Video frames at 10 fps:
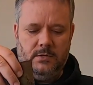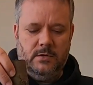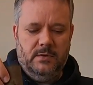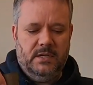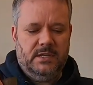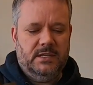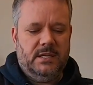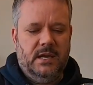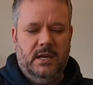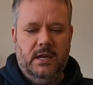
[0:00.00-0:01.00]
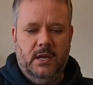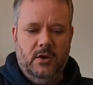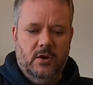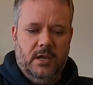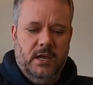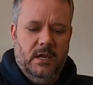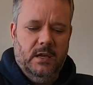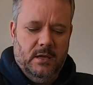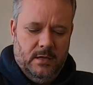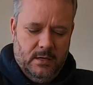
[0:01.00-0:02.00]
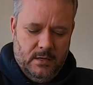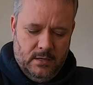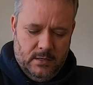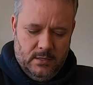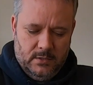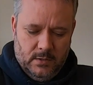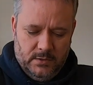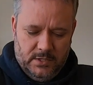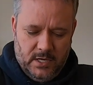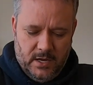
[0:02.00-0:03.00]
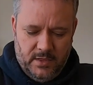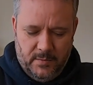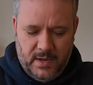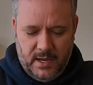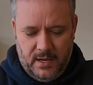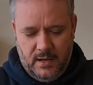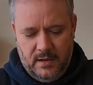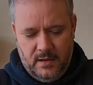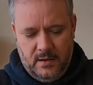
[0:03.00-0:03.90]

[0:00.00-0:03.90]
So this is a Hinoki, so I'll start at the back.